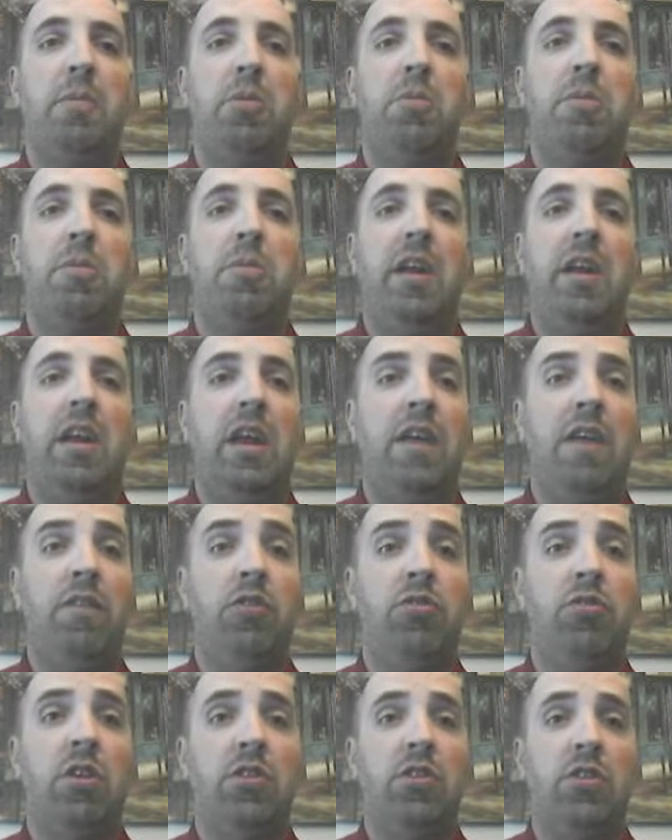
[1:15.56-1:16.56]
put money into
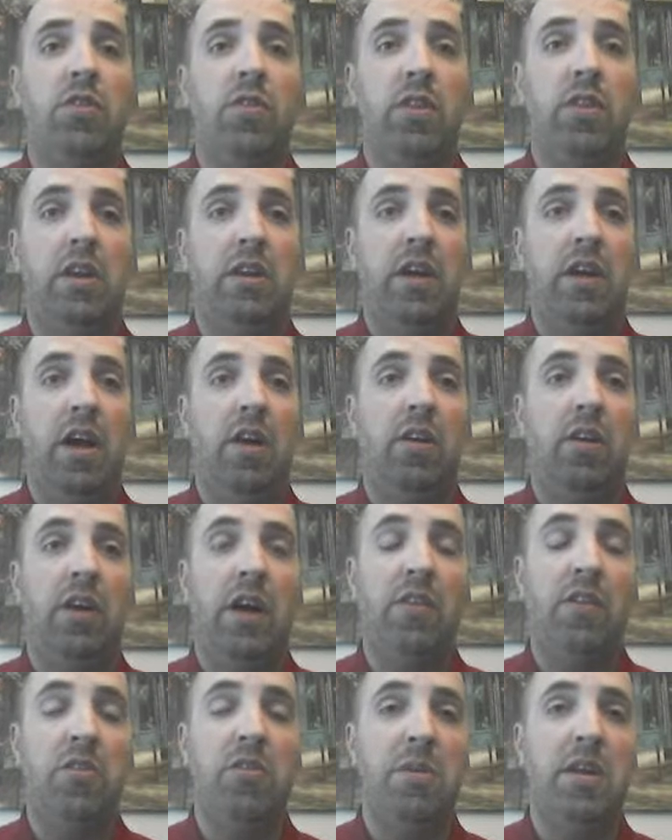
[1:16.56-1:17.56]
infrastructure for the entire
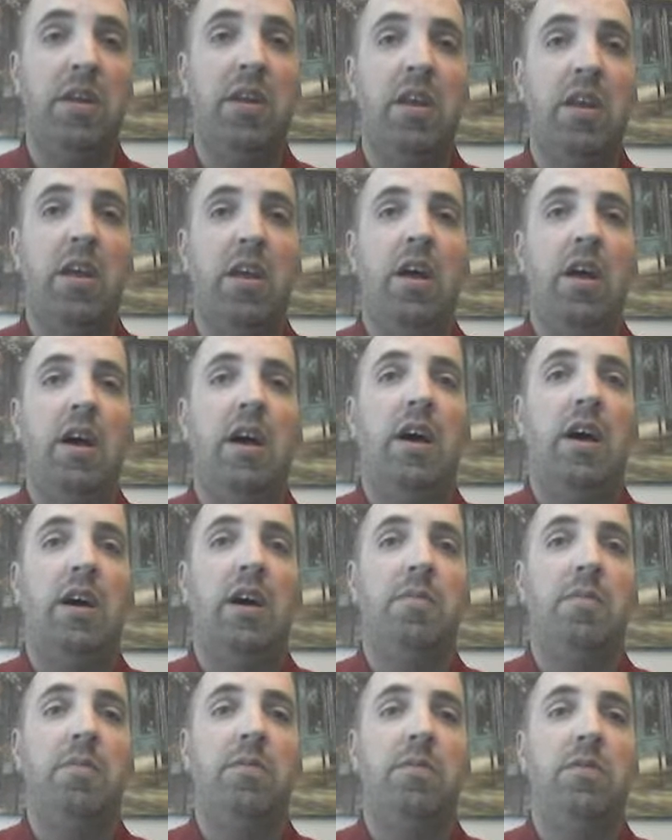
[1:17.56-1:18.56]
government
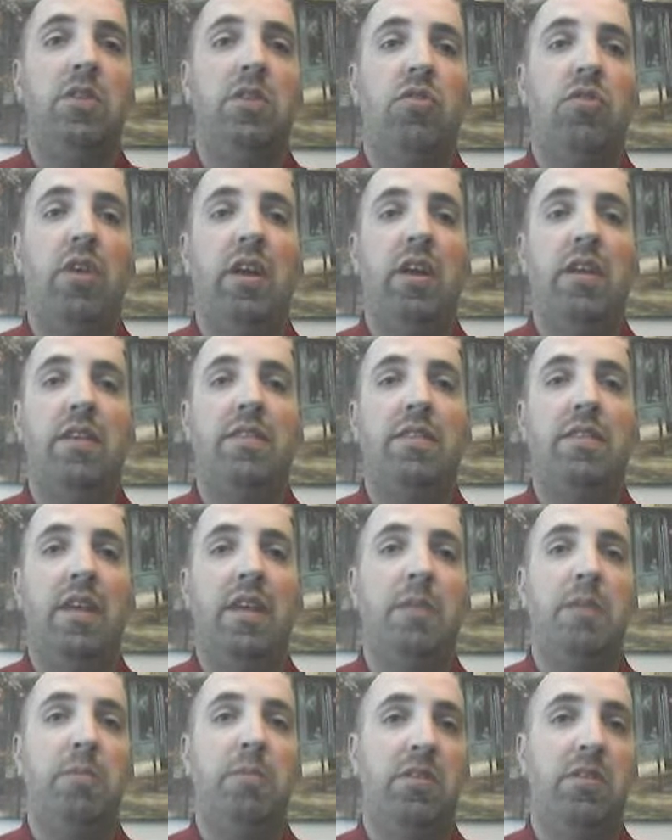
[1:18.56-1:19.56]
to try to
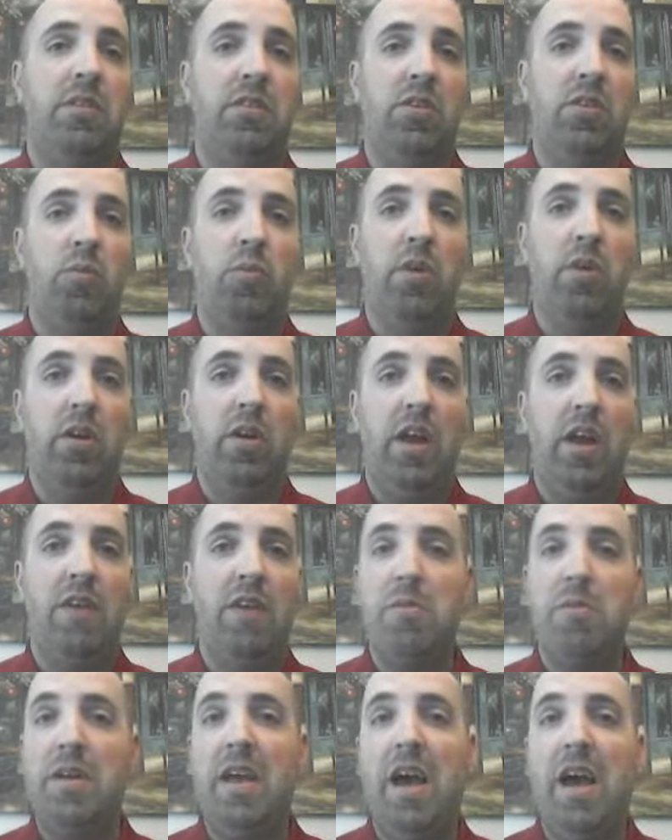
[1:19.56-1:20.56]
set up a system where
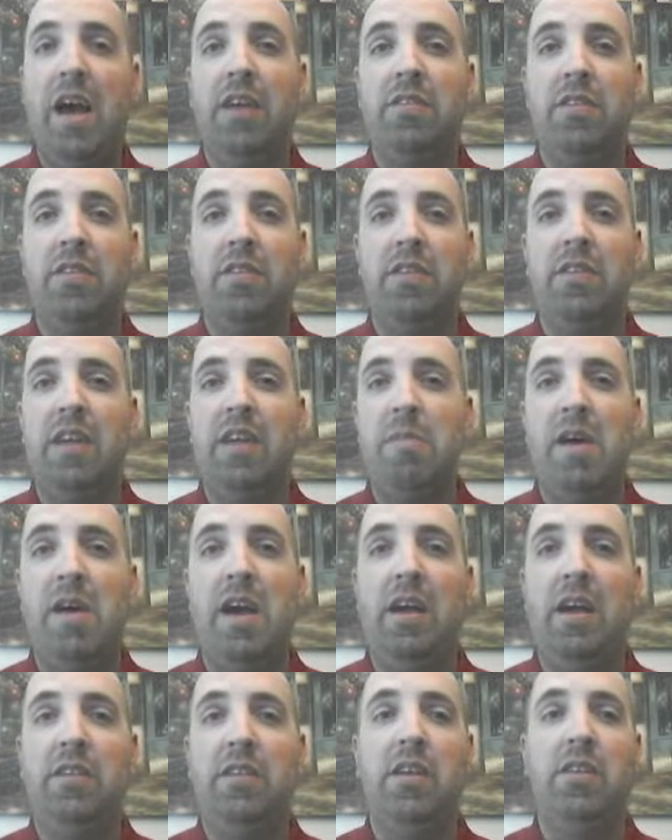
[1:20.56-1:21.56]
everybody has the same
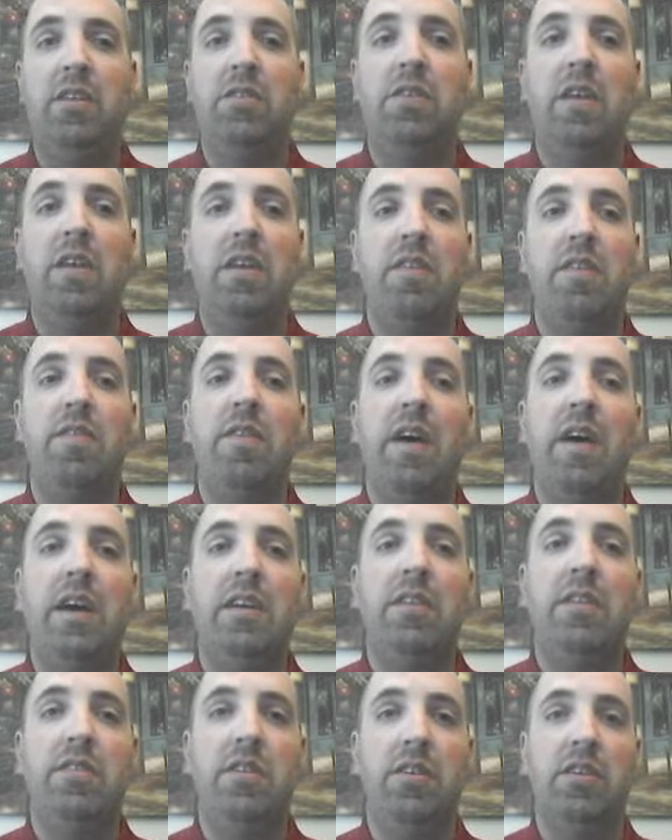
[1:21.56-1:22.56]
access, so that
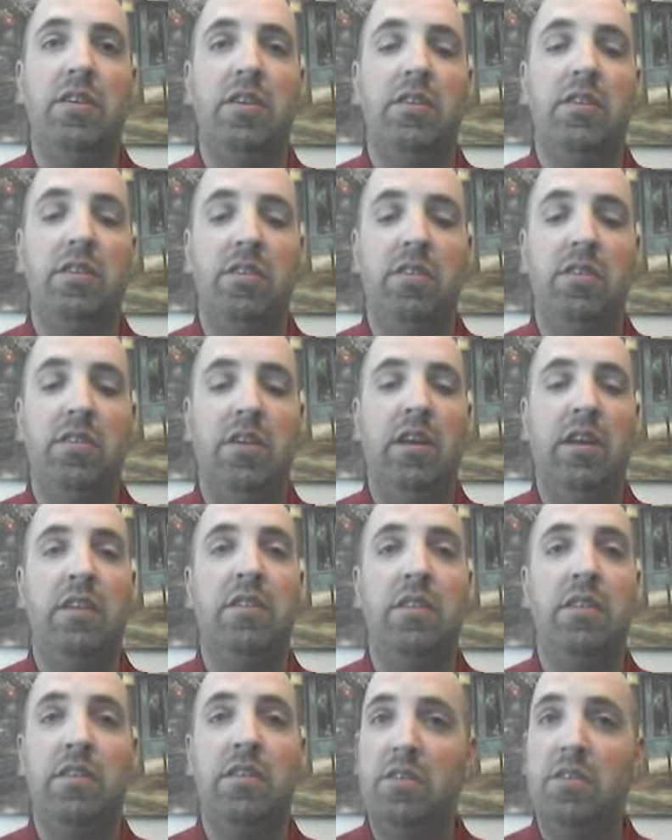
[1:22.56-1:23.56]
divide doesn't
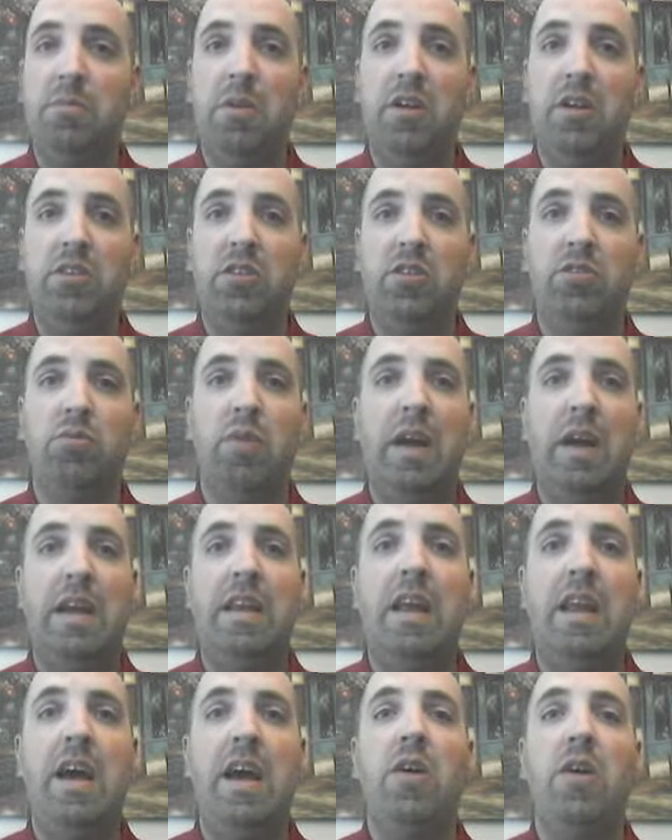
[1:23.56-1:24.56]
exist as much. Because
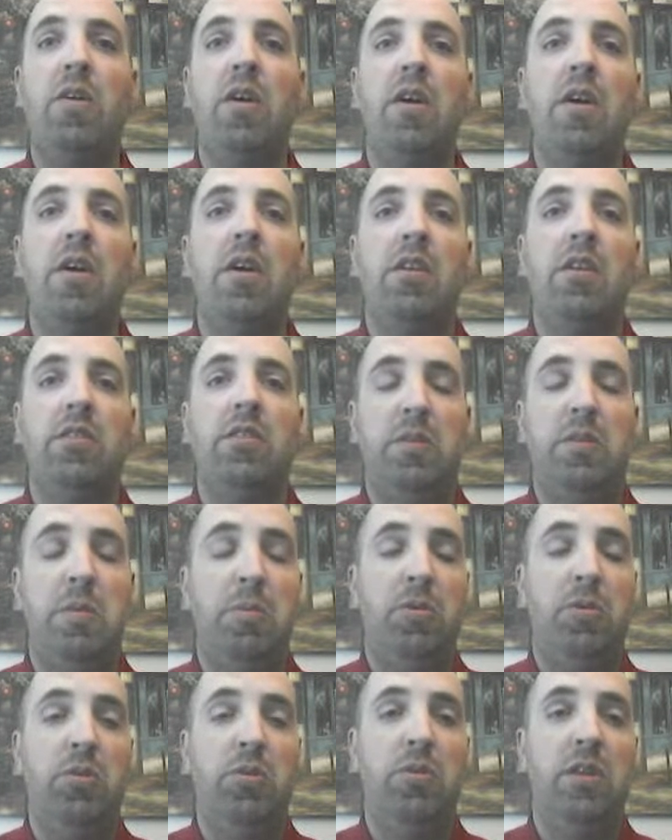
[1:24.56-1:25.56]
right now, some of the
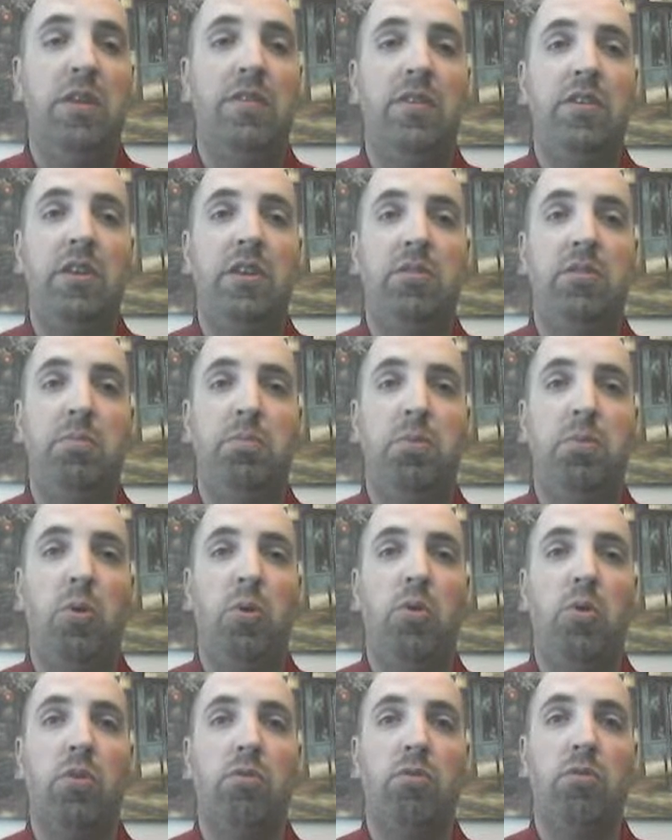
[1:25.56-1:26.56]
people who live in these
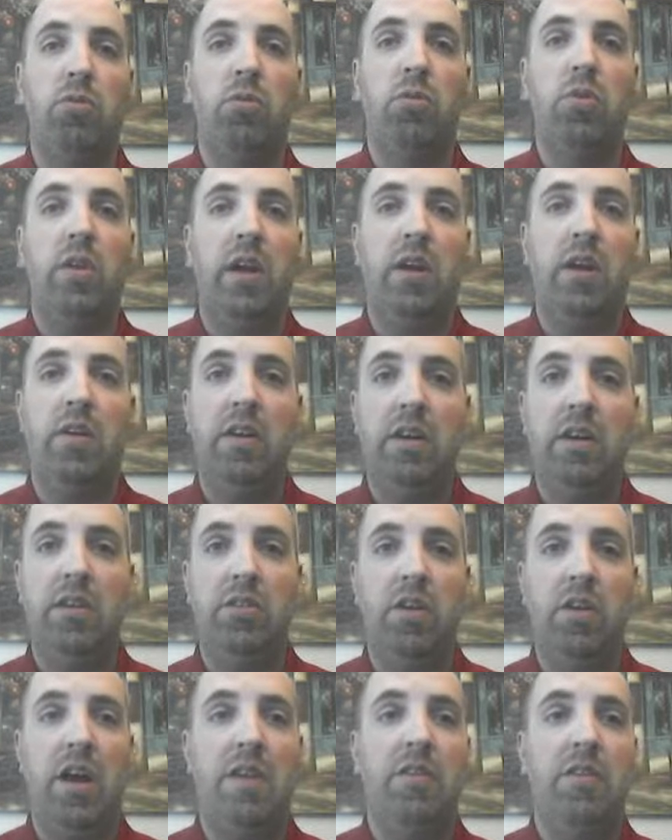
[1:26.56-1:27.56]
poor rural
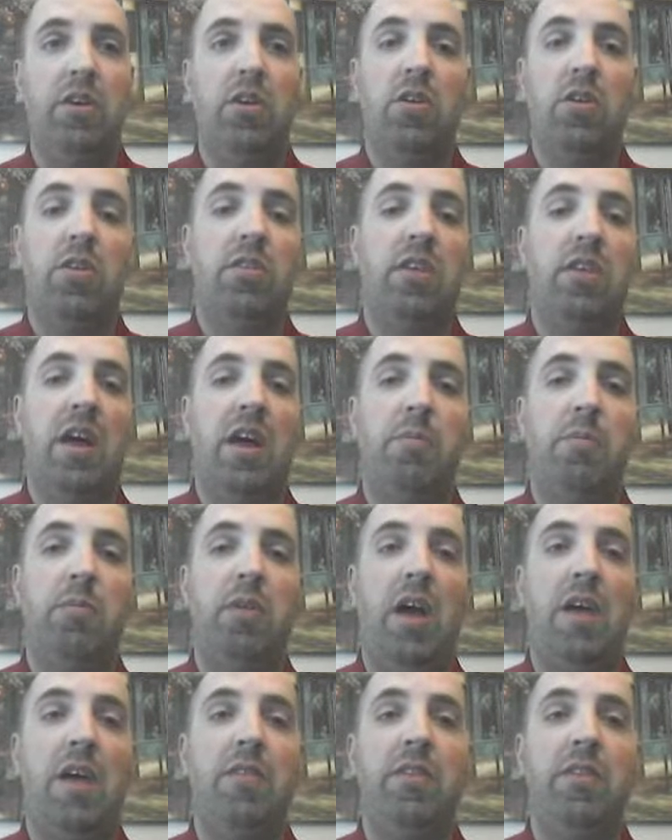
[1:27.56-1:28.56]
areas are having a hard
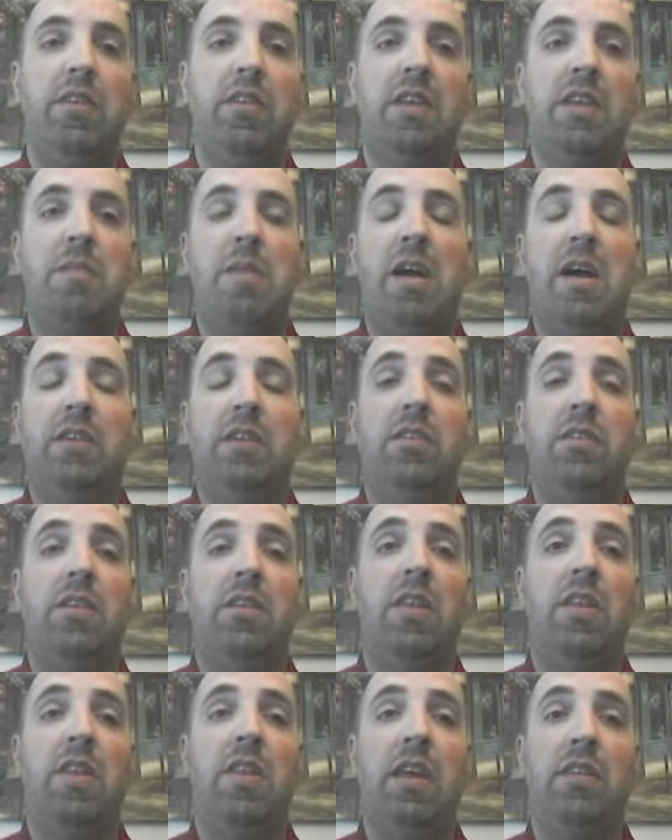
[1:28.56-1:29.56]
time having the same access
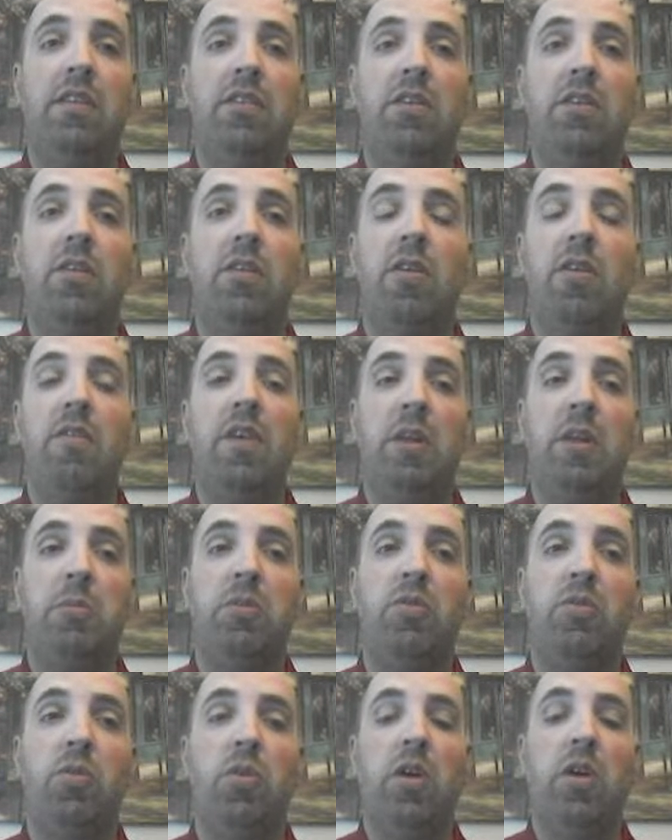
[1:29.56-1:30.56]
to the things that are
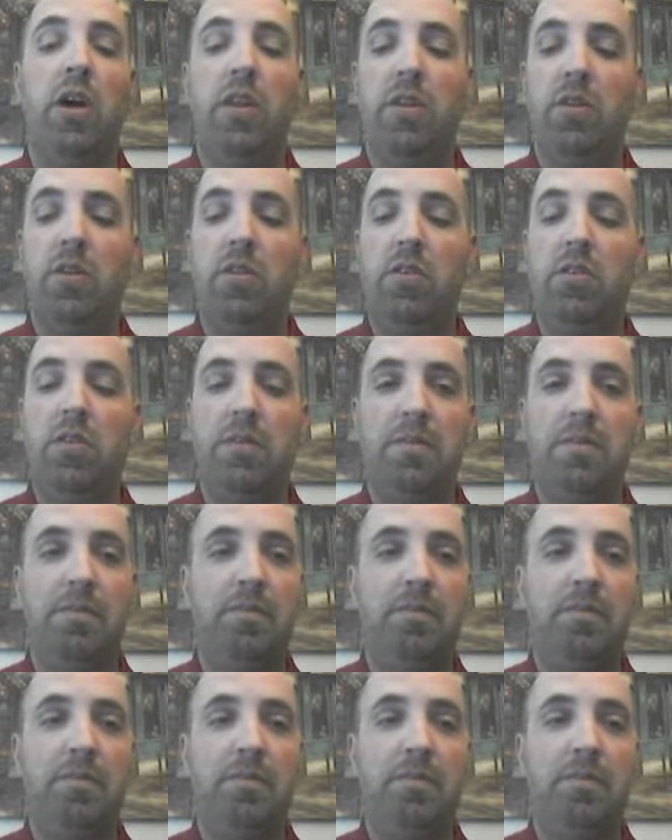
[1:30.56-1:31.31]
available for others.